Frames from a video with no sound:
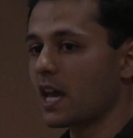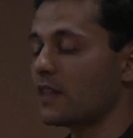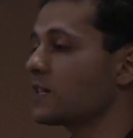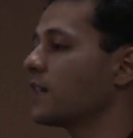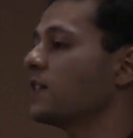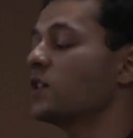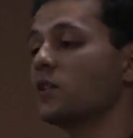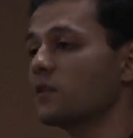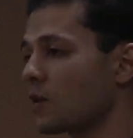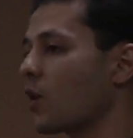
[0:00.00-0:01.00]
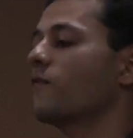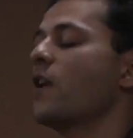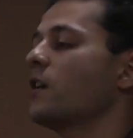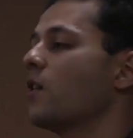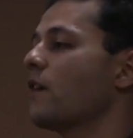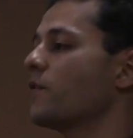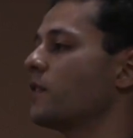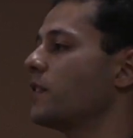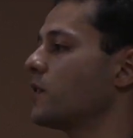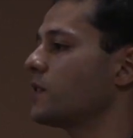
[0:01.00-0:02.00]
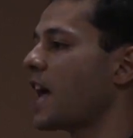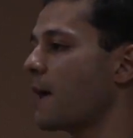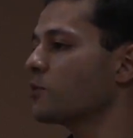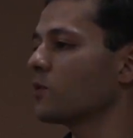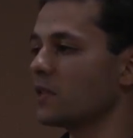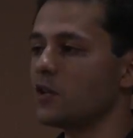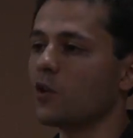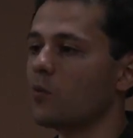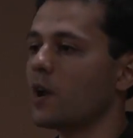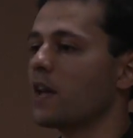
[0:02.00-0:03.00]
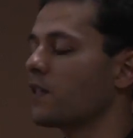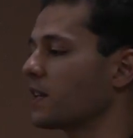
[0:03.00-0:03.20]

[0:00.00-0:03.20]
and they said, this is our final offer, there's absolutely no way.